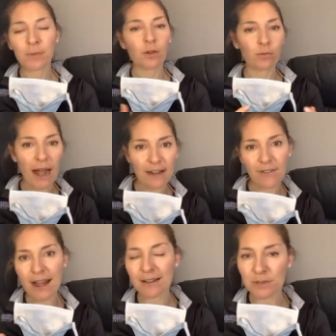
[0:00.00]

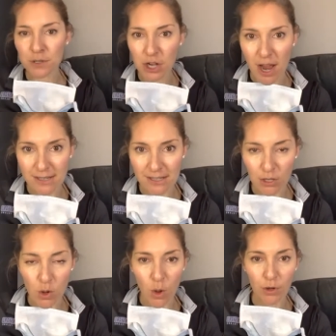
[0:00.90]
Rhinovirus, which causes the
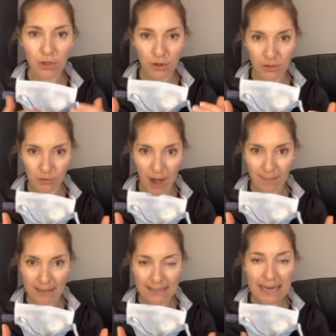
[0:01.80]
cold, those are
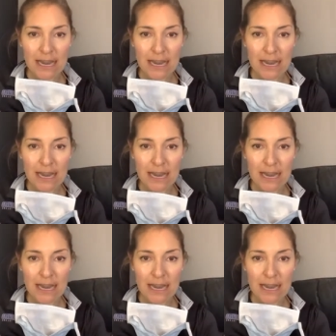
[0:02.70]
droplet.